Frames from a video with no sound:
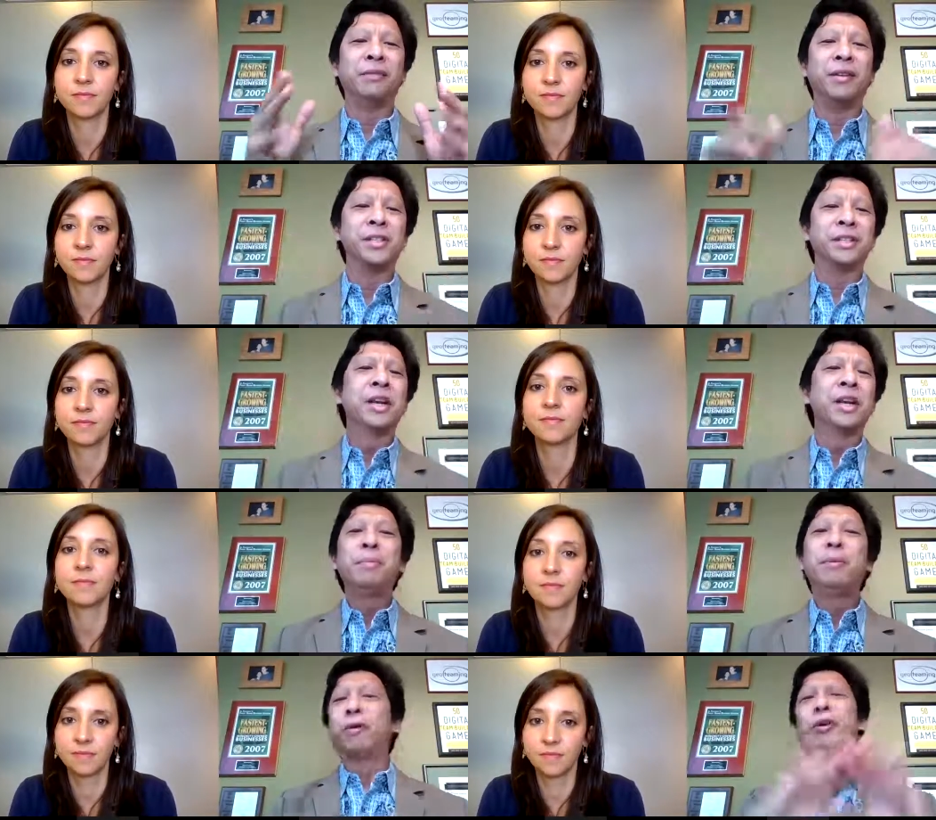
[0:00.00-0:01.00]
Speaker 1: of visions
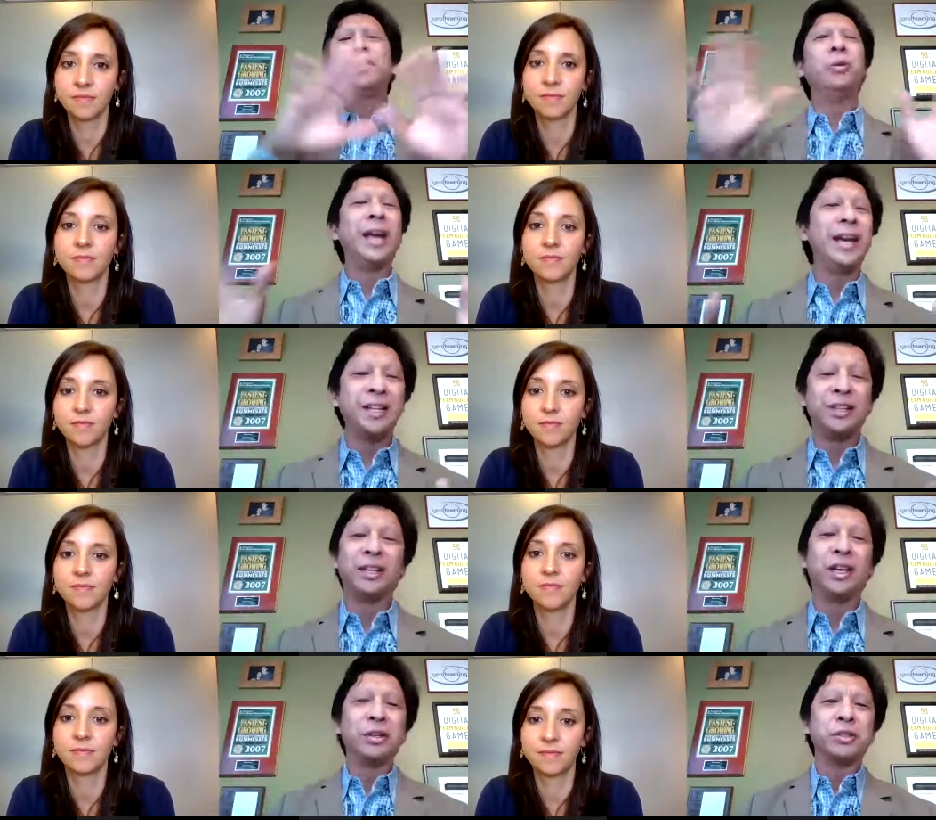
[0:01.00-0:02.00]
before you do
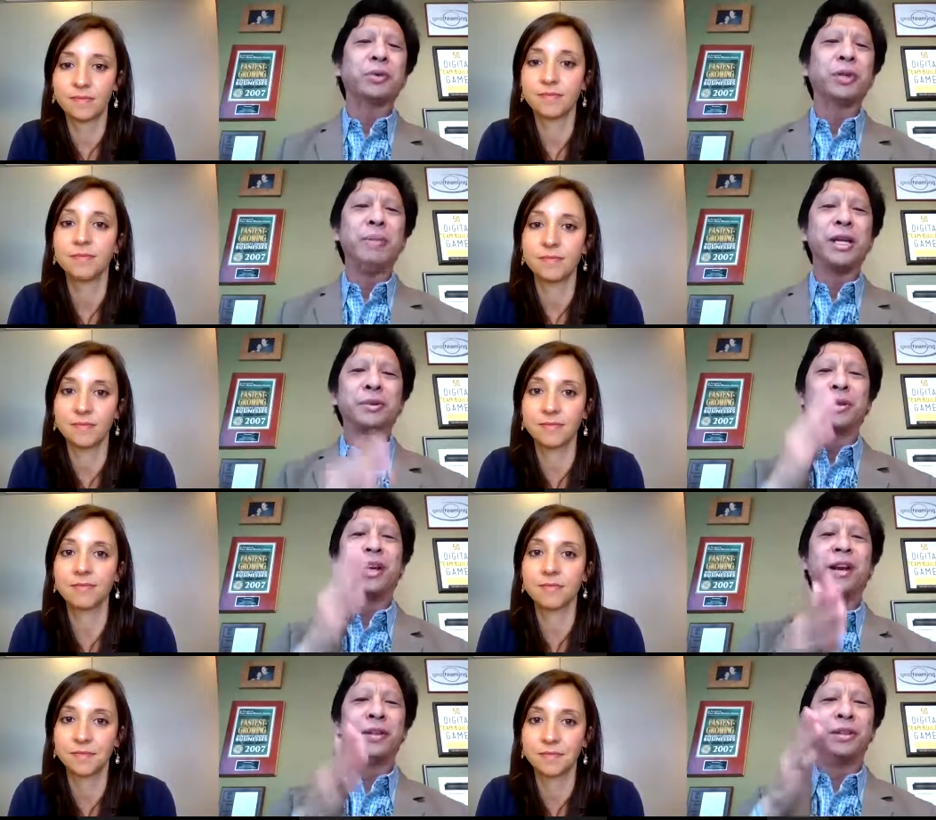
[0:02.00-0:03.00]
anything else, really make sure
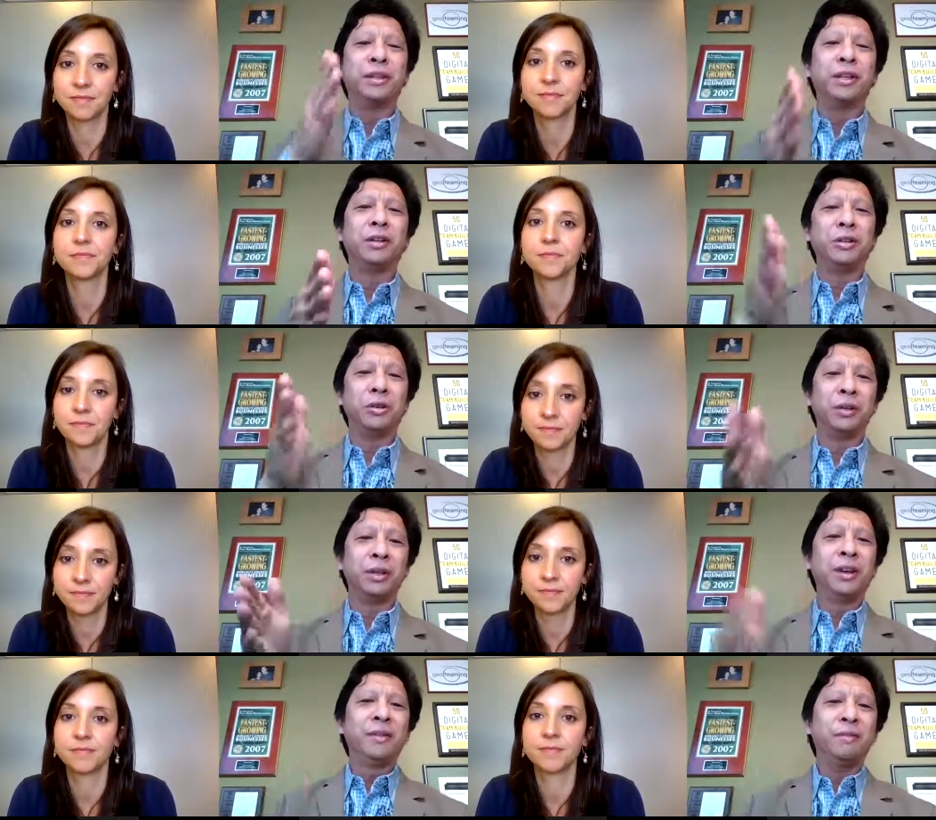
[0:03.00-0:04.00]
that everything that you're doing
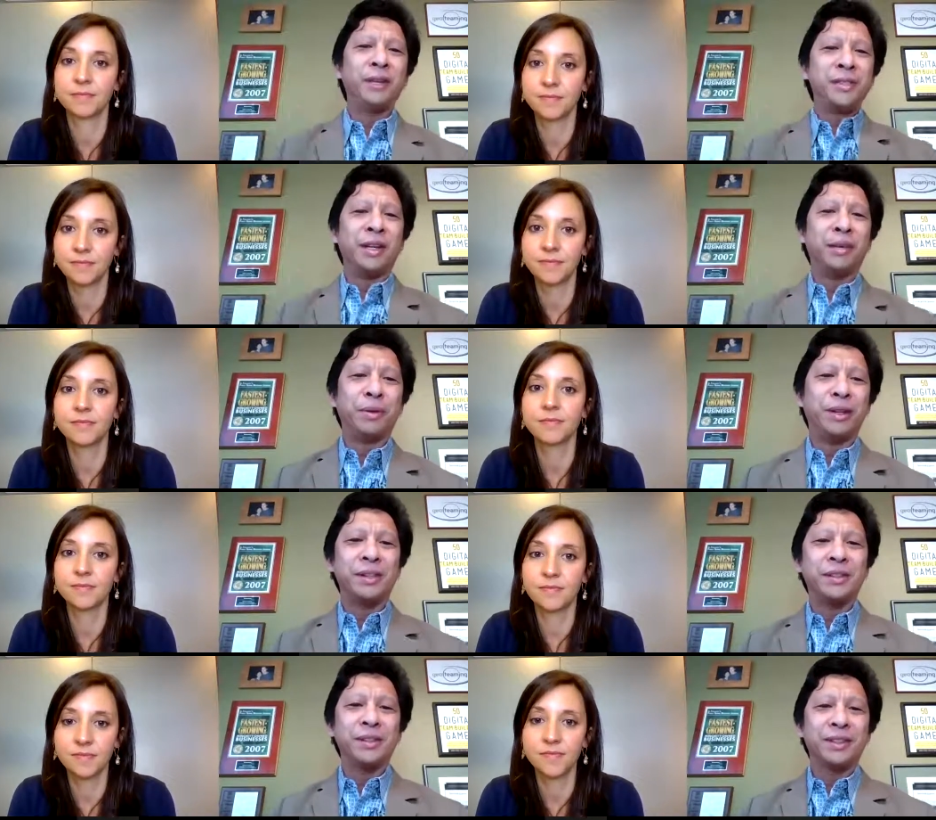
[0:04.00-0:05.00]
fits in that
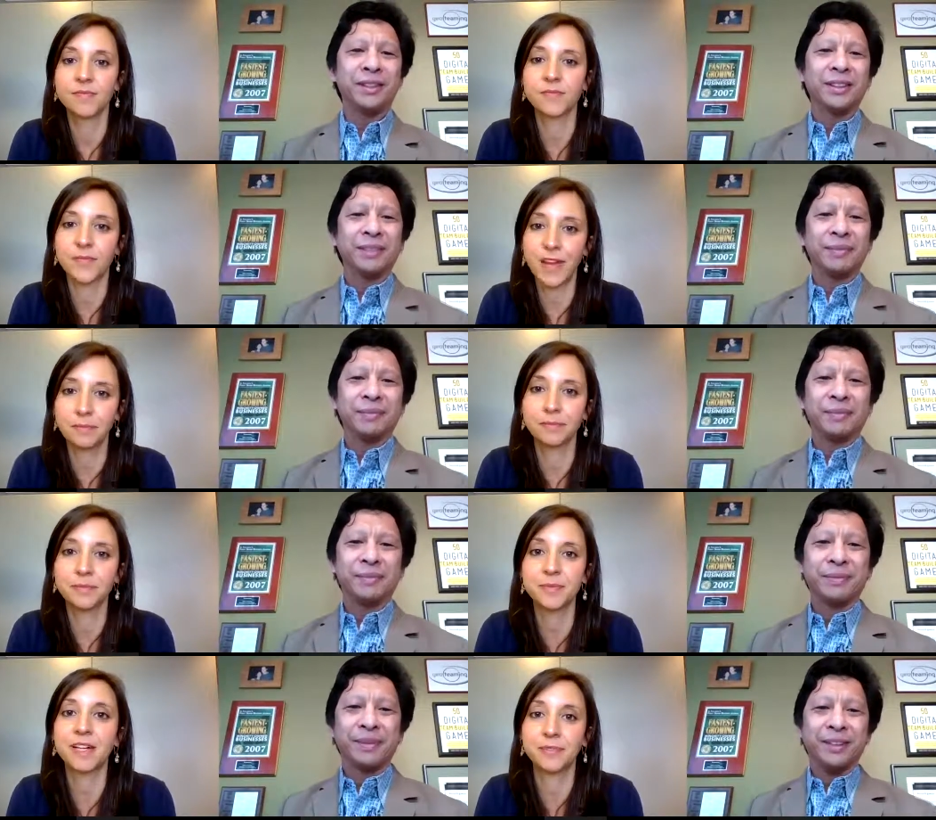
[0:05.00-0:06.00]
place. Yeah,
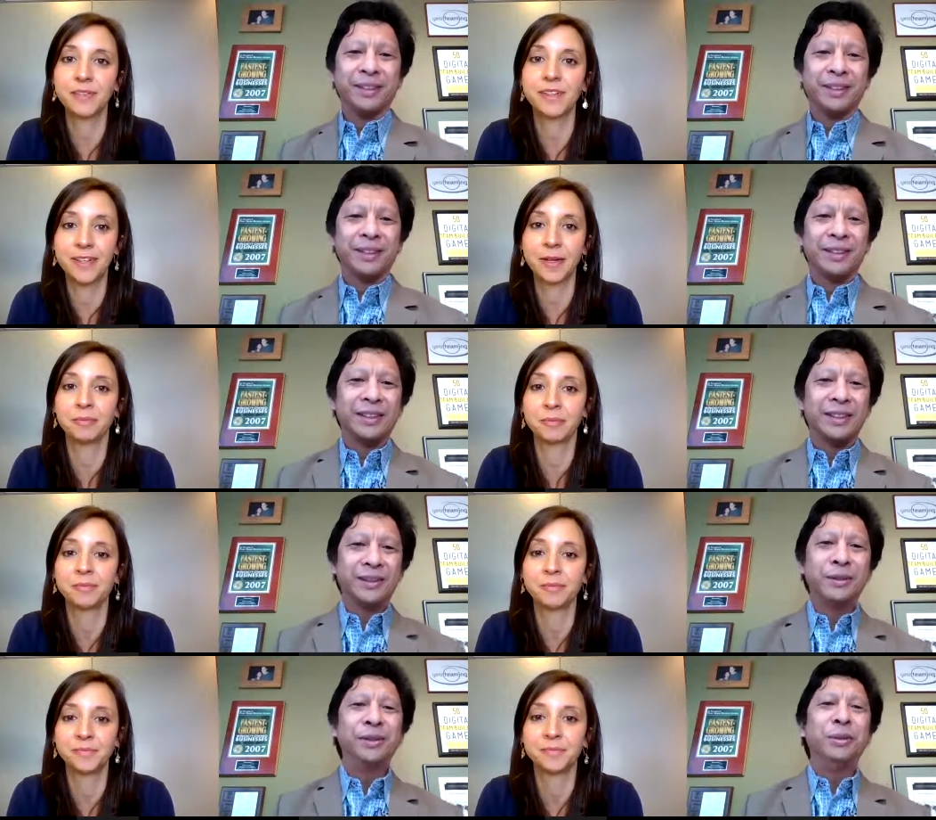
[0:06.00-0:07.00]
Speaker 2: definitely.
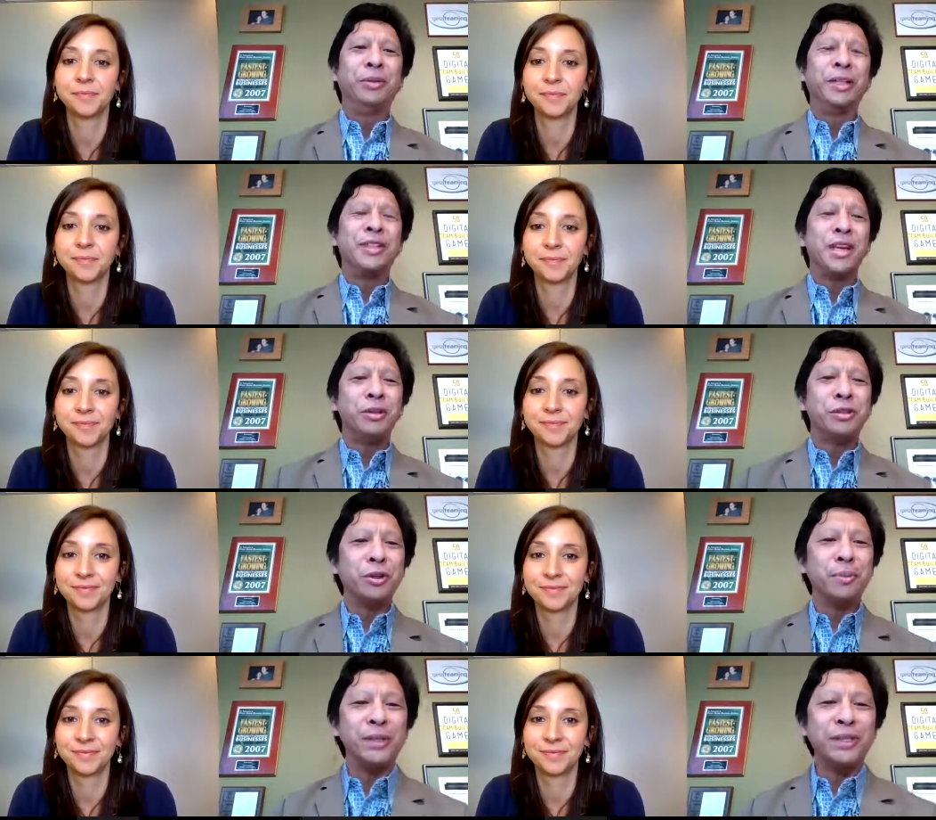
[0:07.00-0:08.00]
Speaker 1: Cool. Well, thank you
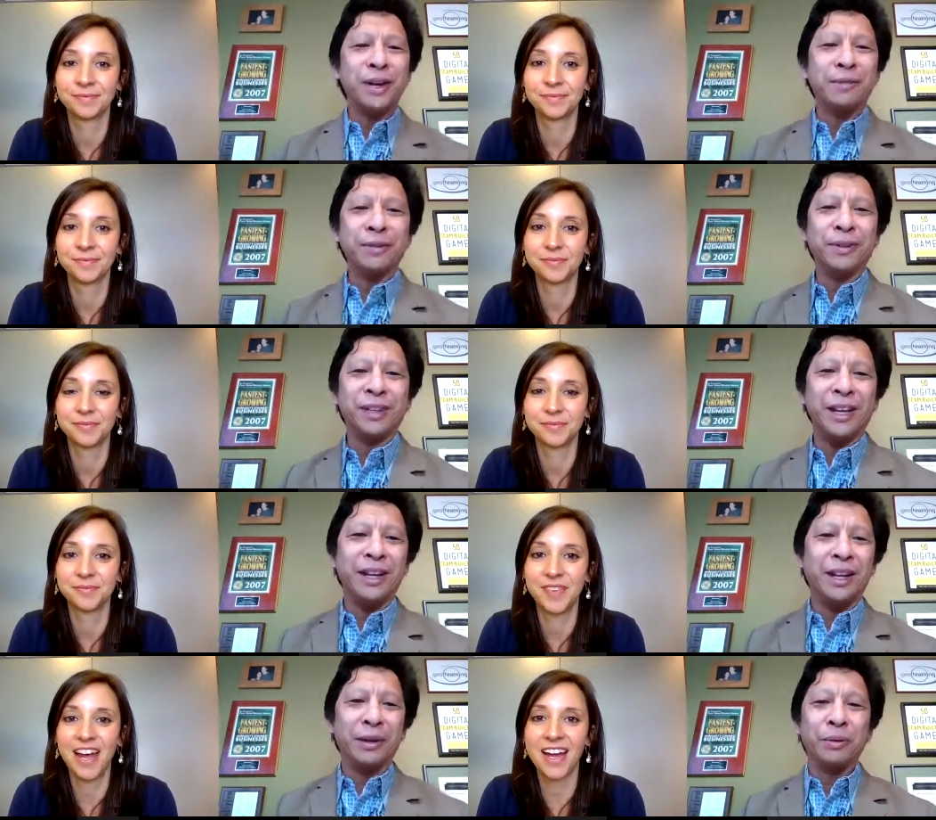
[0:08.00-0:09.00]
so much, time for your
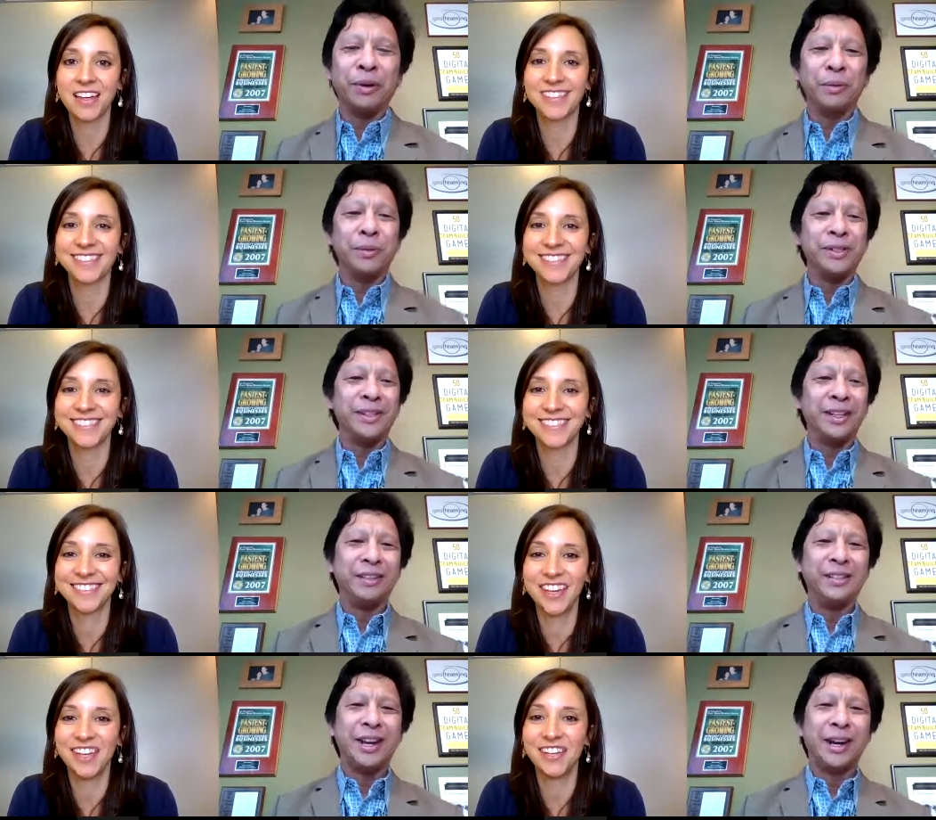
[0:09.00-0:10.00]
Katie. Yeah. I really appreciate
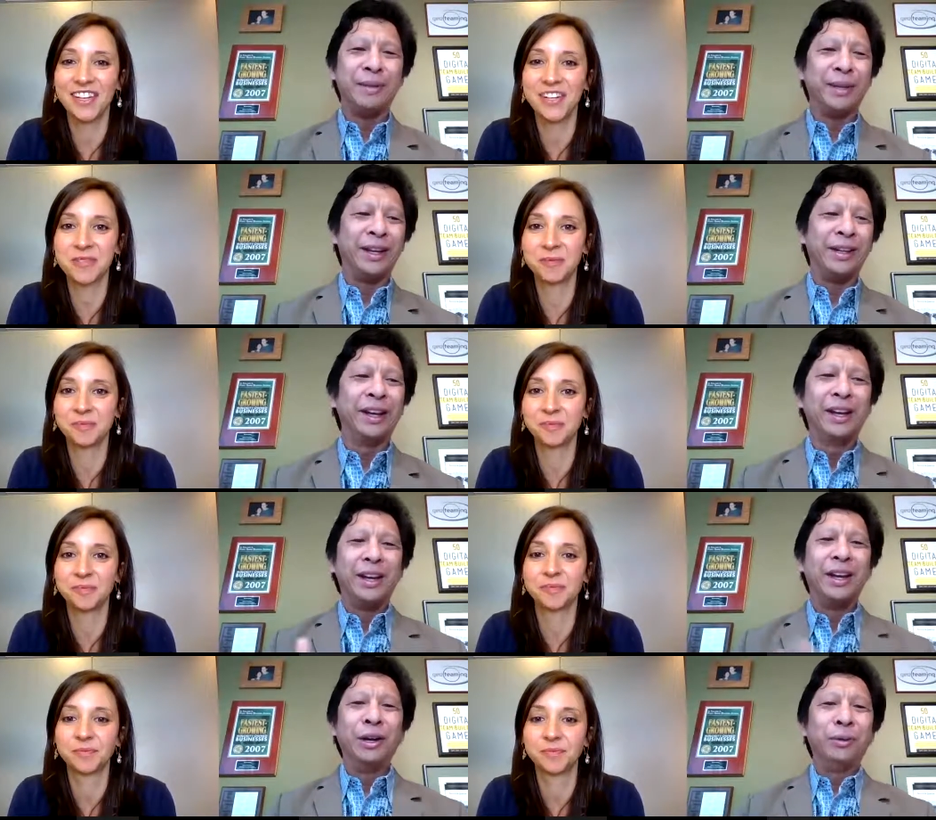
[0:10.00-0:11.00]
your time, and
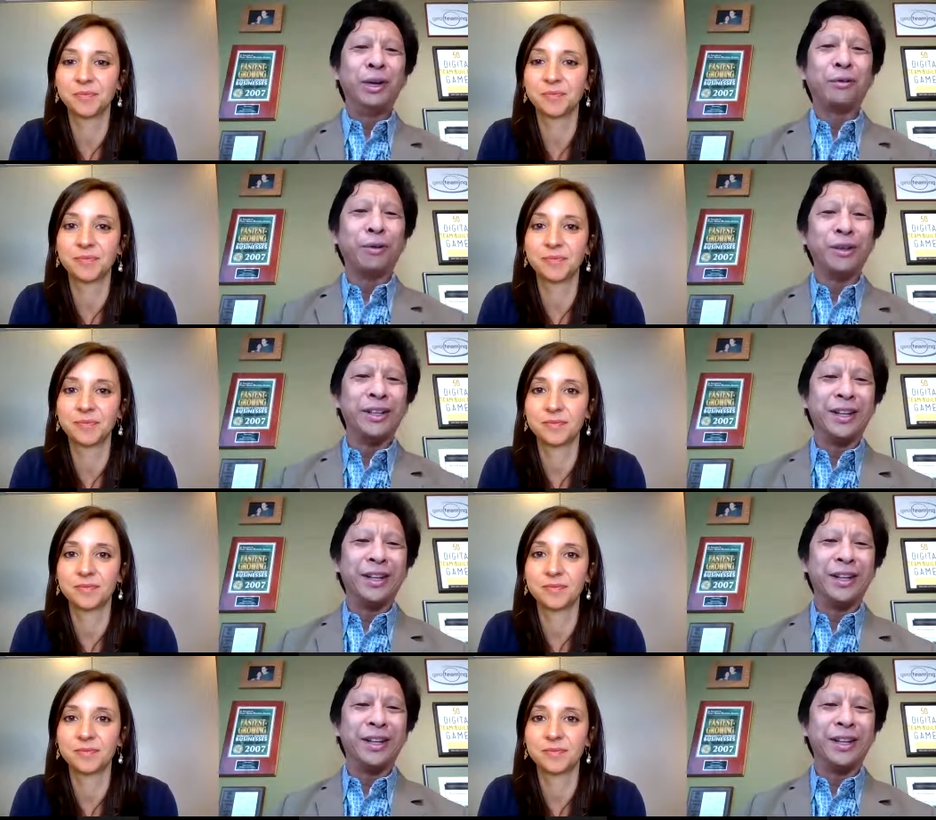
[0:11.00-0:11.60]
uh, we look forward to the